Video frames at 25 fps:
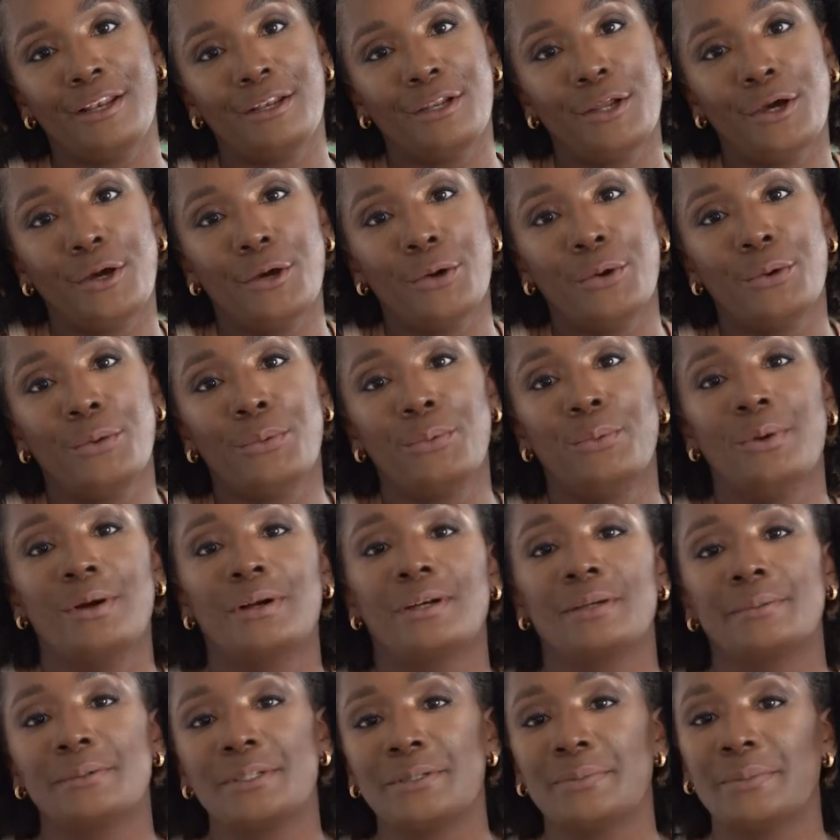Hello,
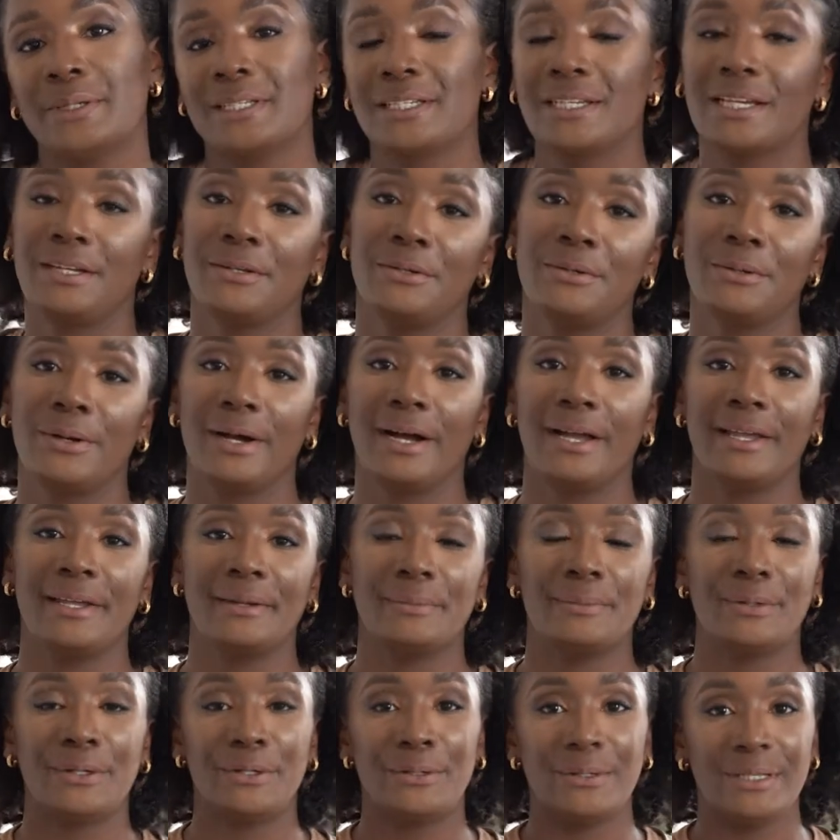welcome to my channel.
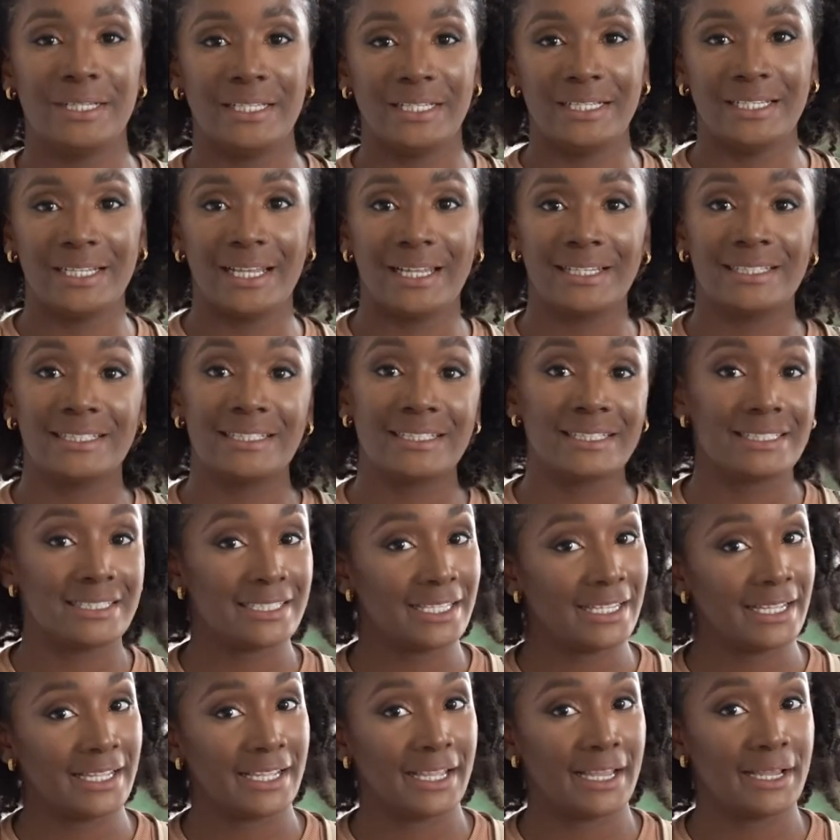I am Ohleen and
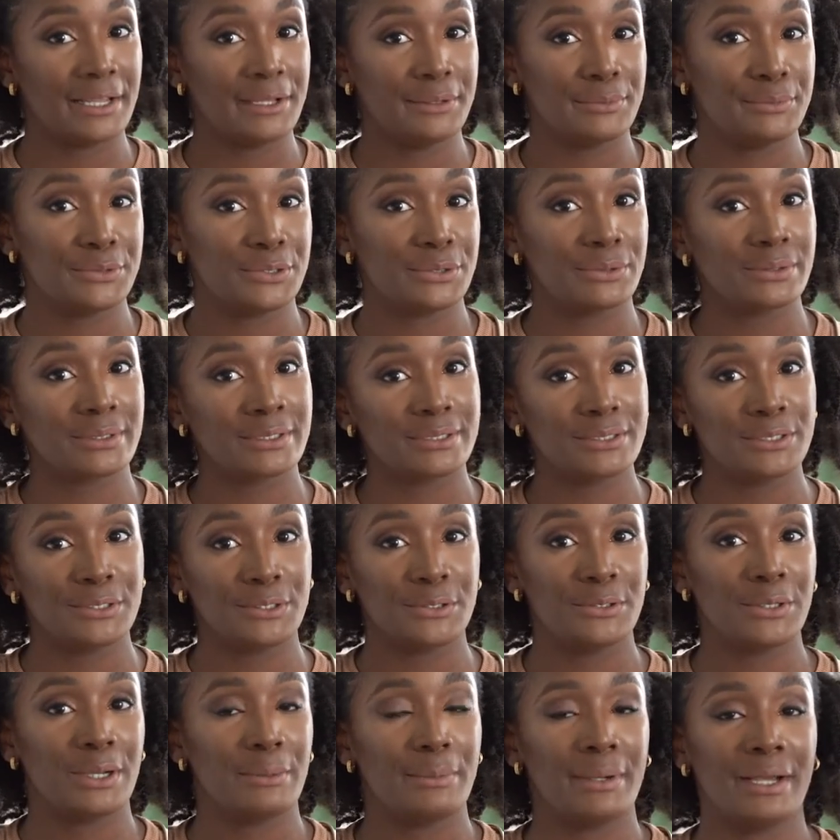today I am talking
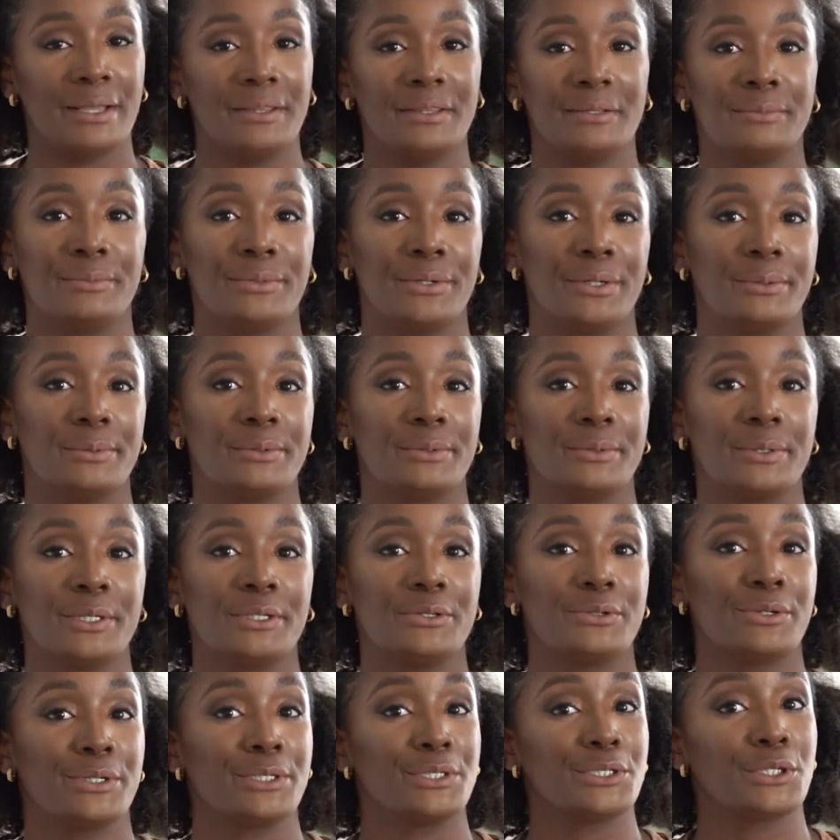to you about the
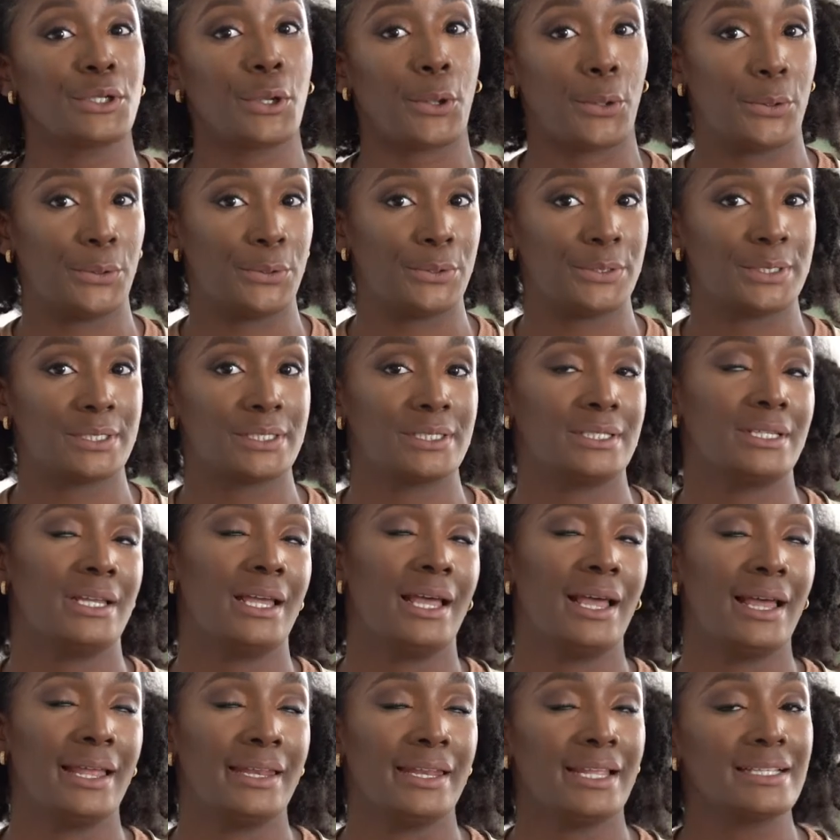Burberry trench coat.
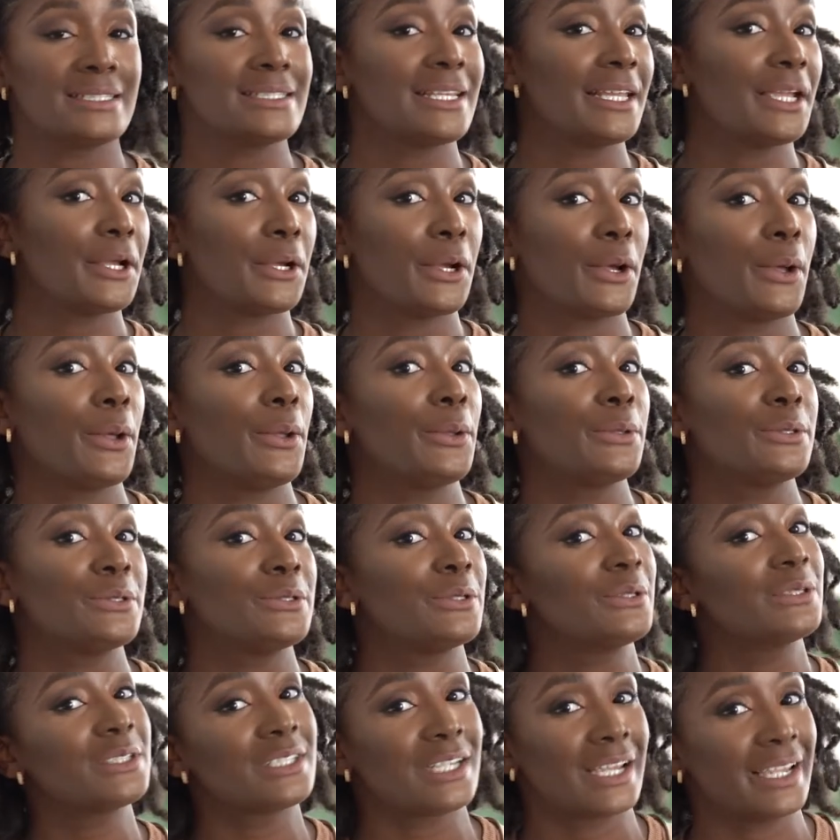And I say
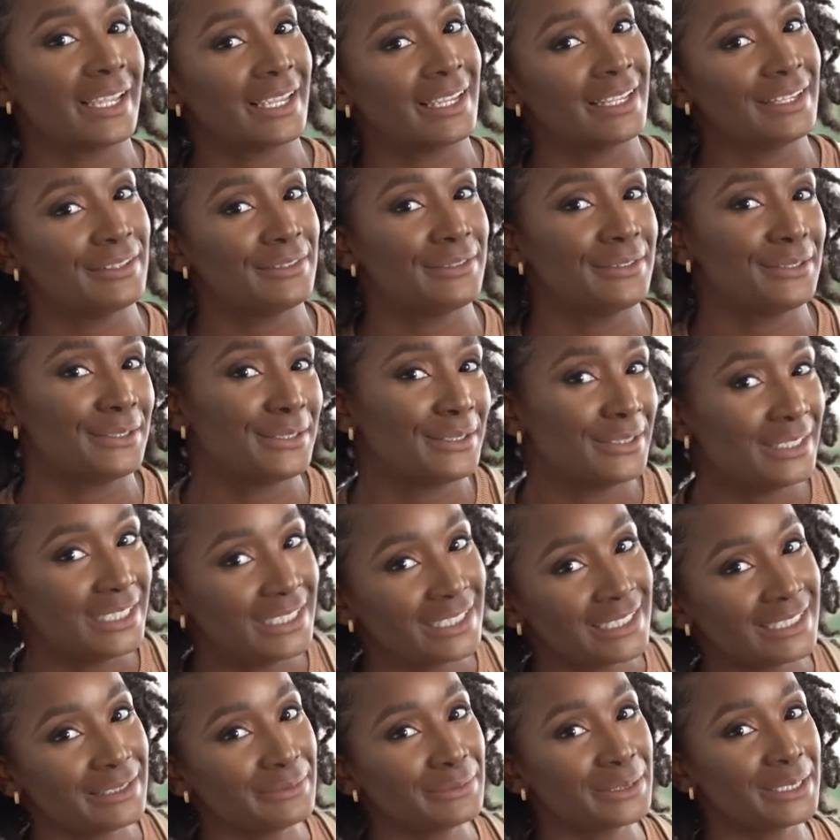coat, not jacket, for a
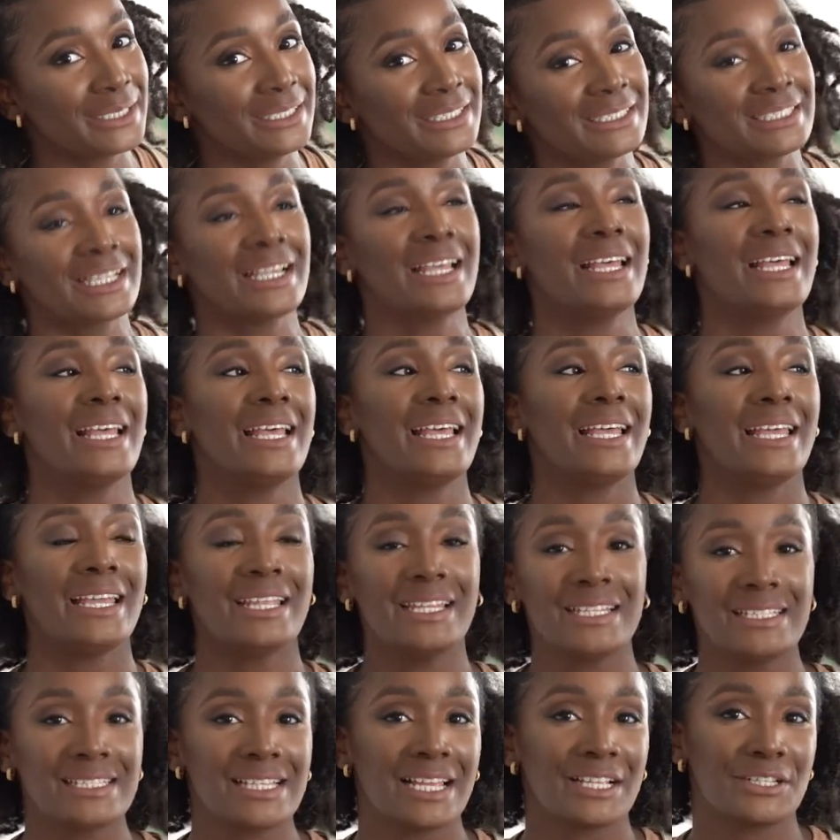reason, because
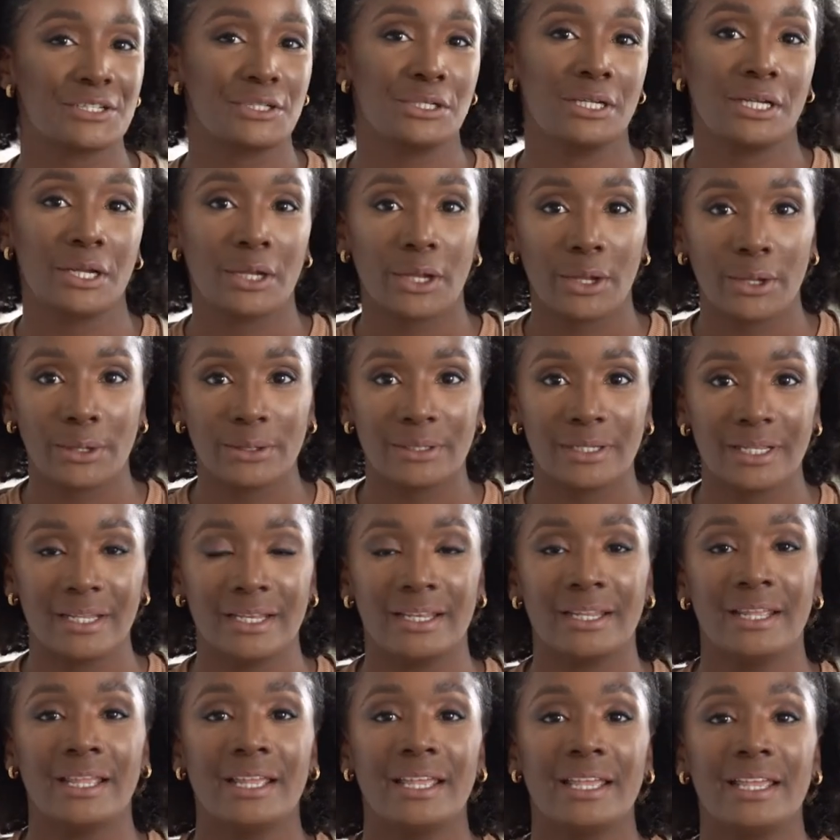it is actually a coat
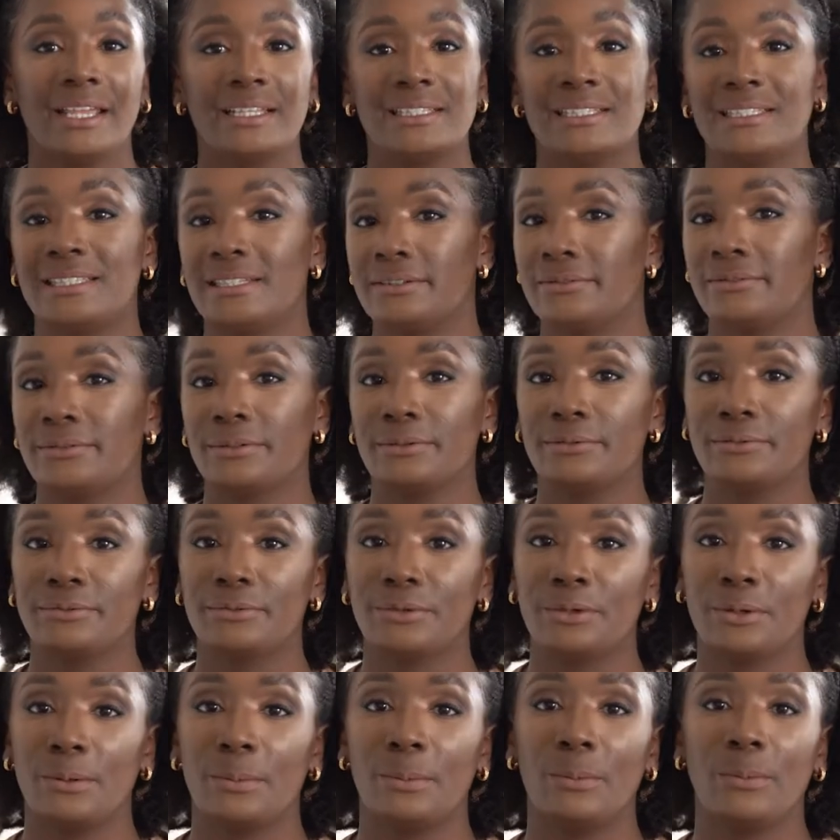and it's
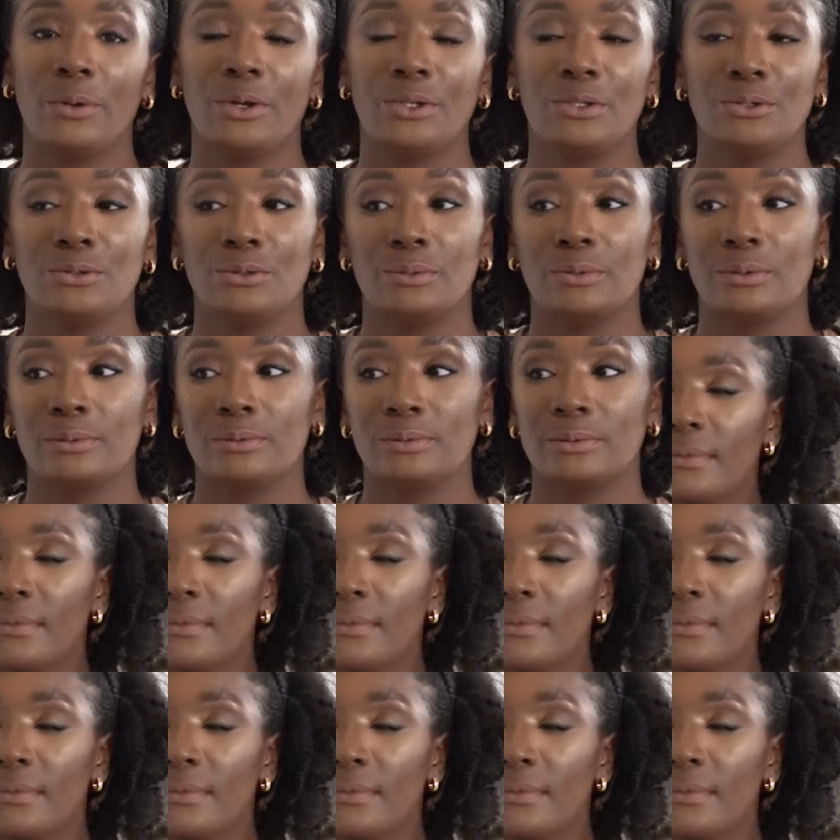different from what you